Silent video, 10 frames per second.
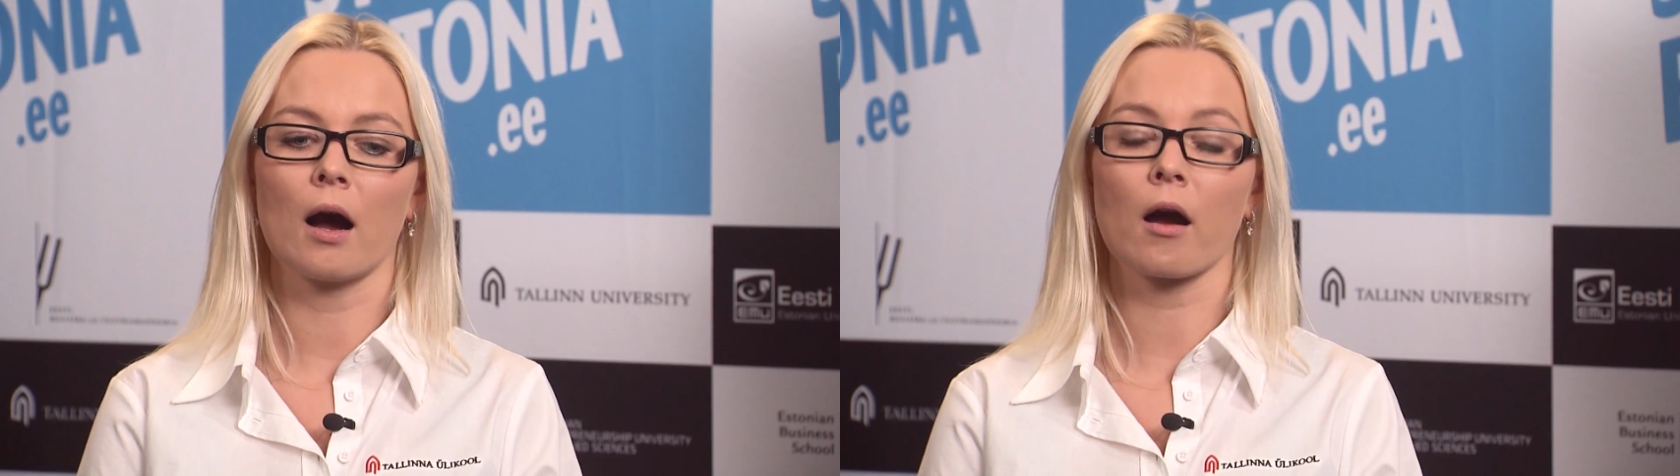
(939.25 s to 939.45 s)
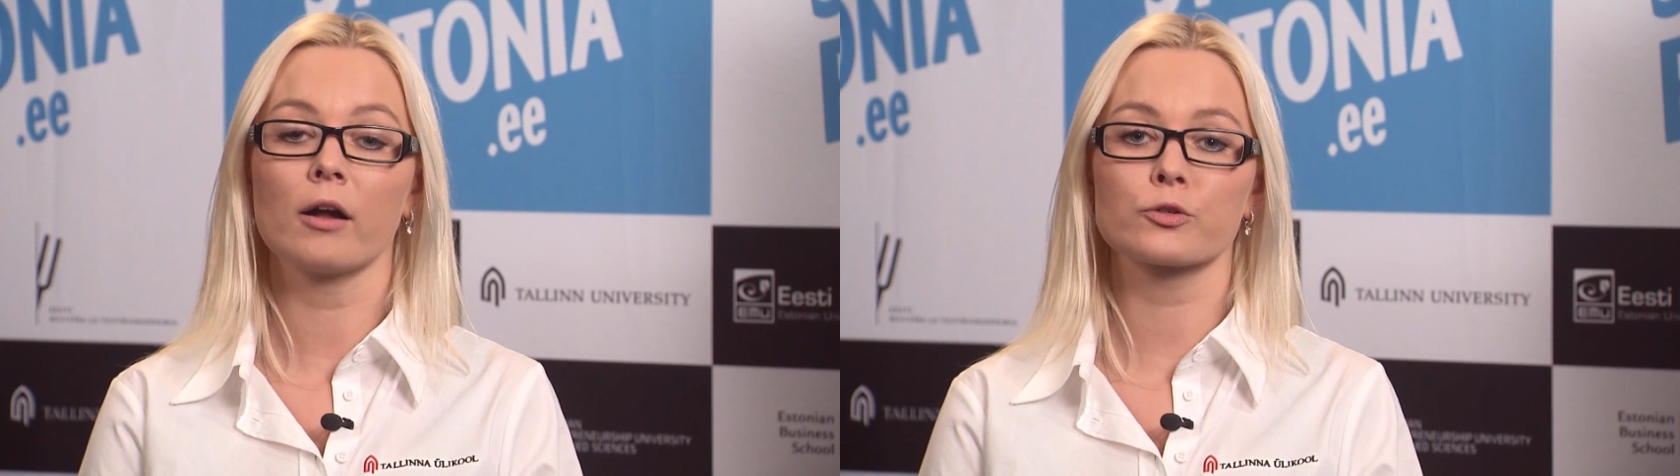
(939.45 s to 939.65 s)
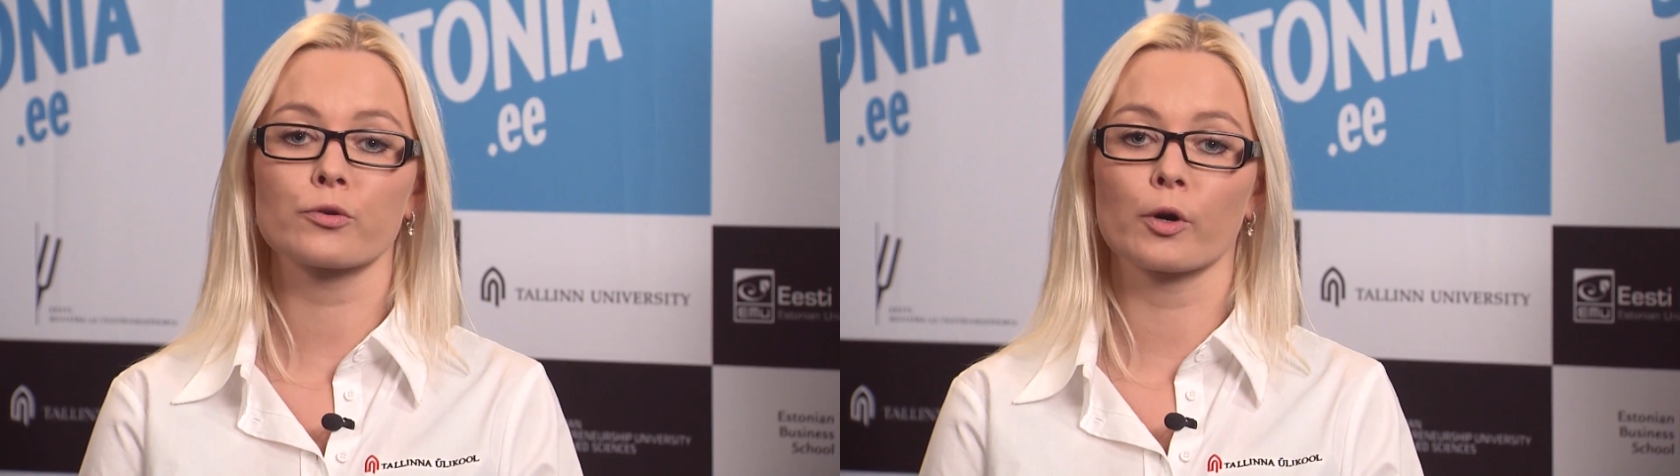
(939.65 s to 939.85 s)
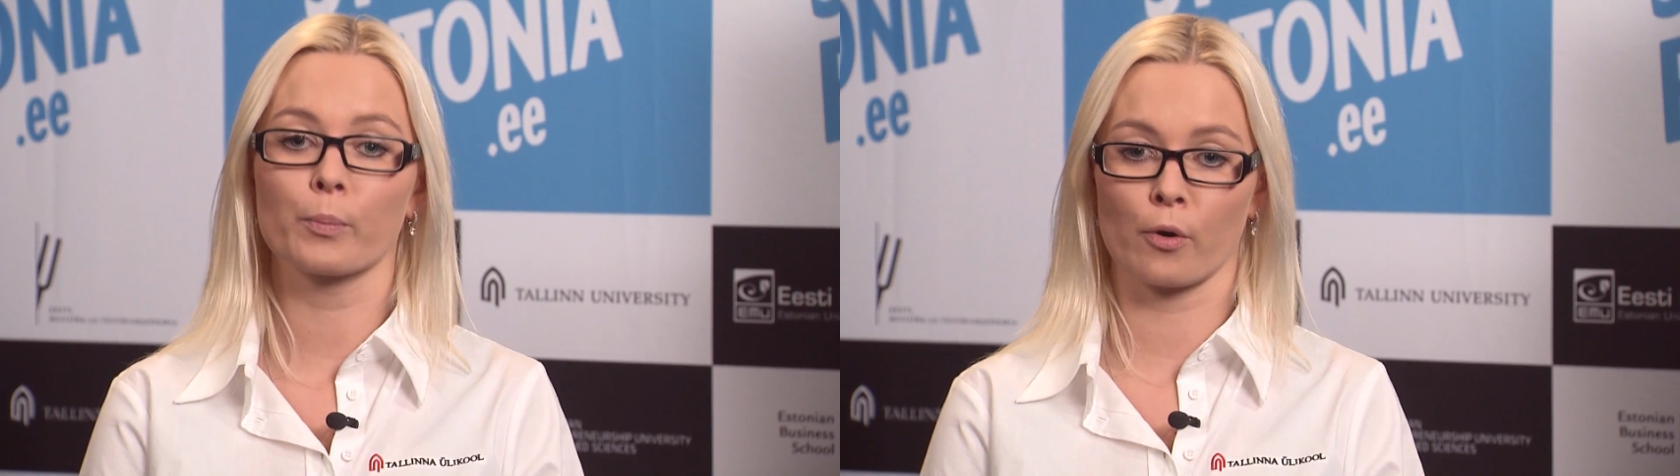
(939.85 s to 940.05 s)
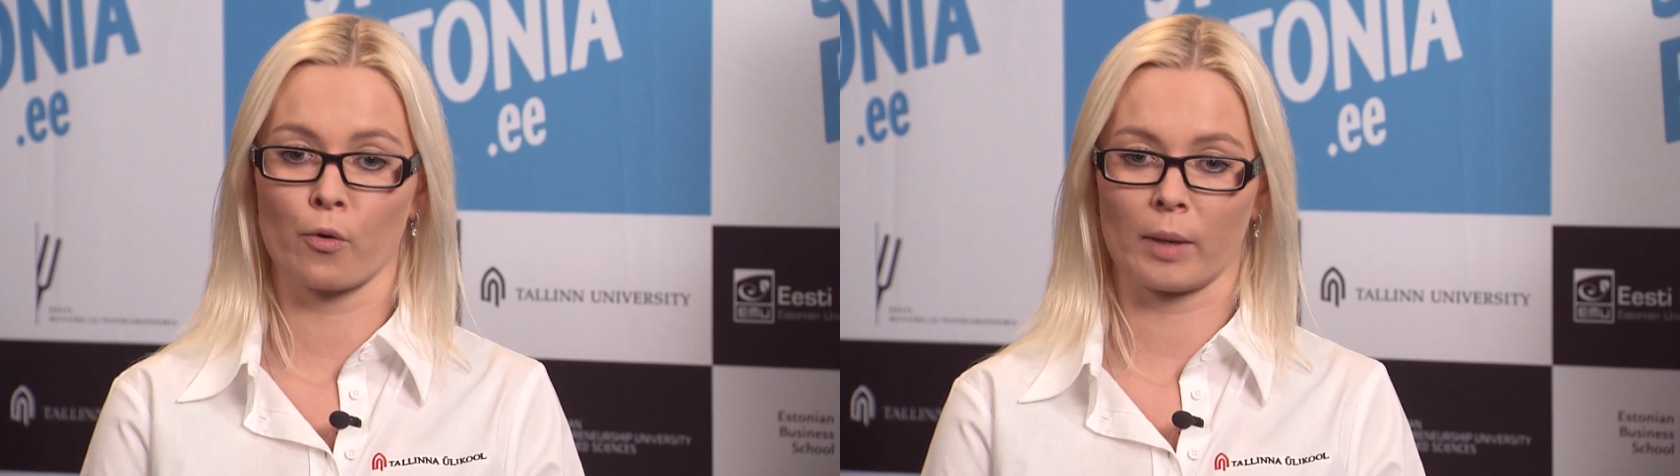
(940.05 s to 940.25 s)
a cultural
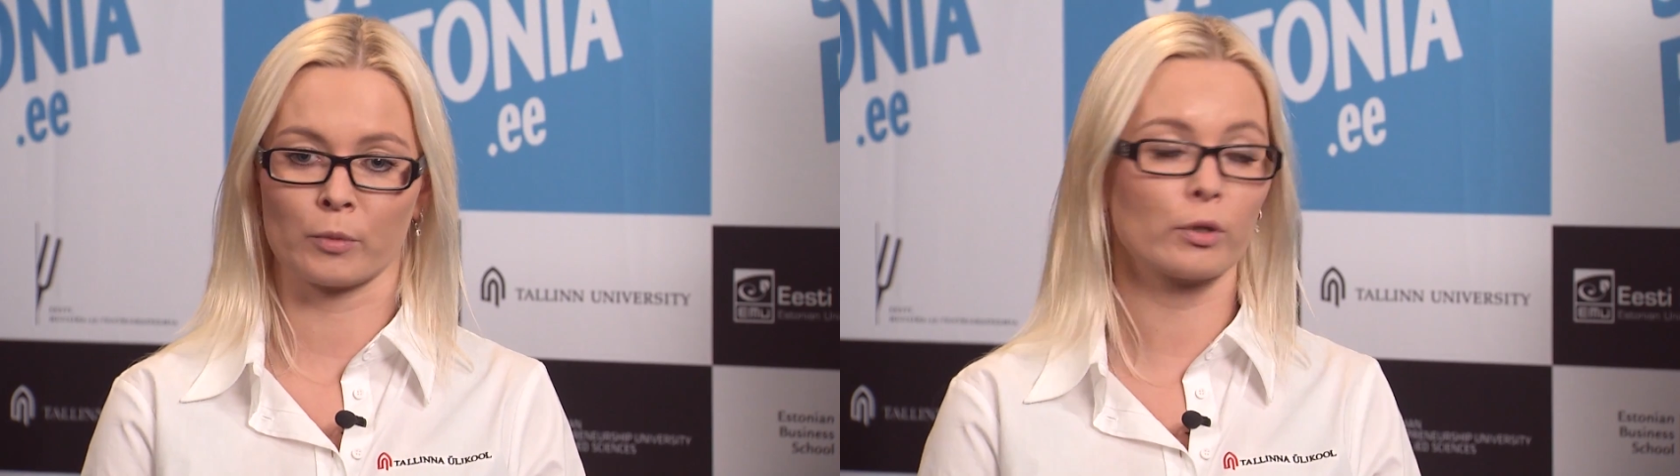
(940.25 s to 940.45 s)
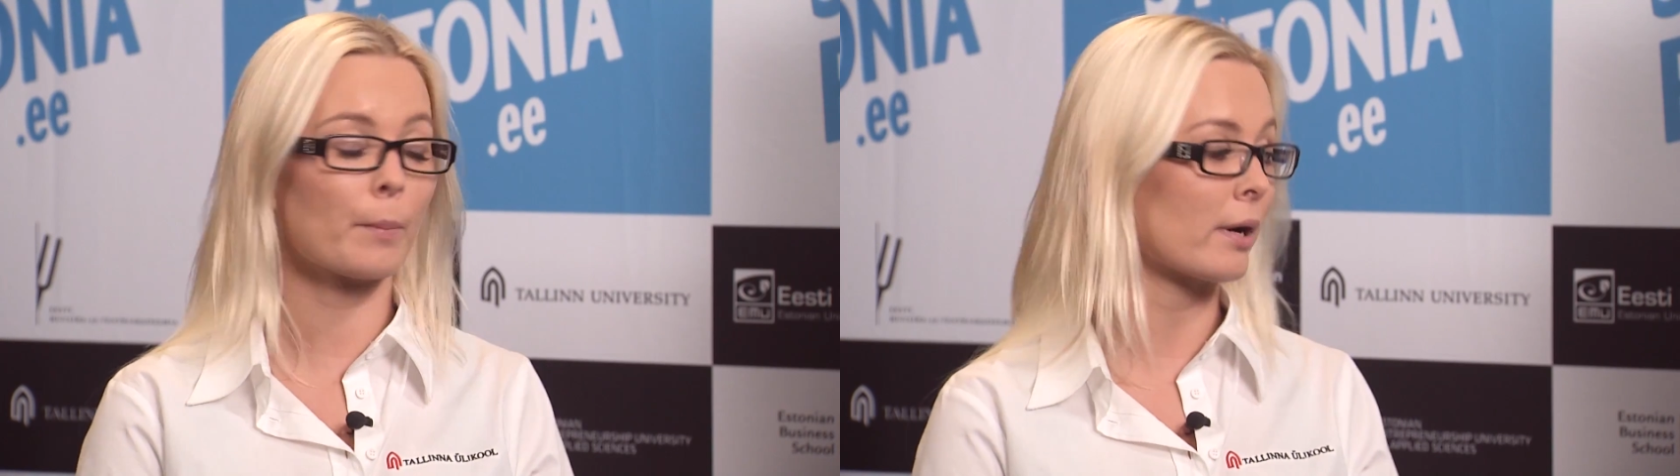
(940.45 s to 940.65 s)
program to the